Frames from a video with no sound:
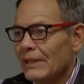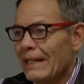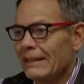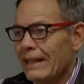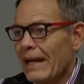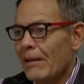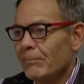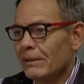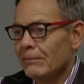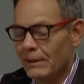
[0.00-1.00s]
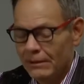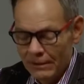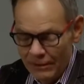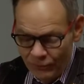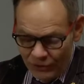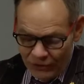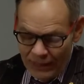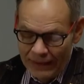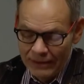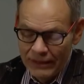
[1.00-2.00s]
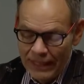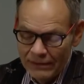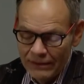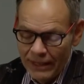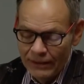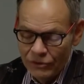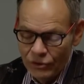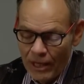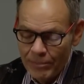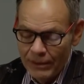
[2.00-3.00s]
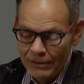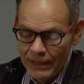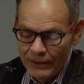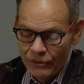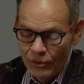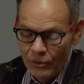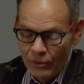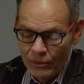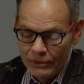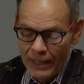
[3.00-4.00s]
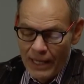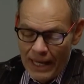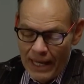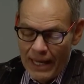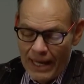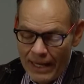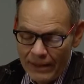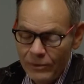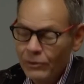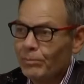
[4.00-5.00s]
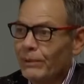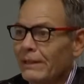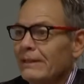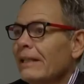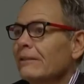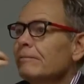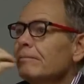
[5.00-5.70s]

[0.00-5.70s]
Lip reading: that gap? And if we're saying it's anti-entropic like gold, how do you explain that?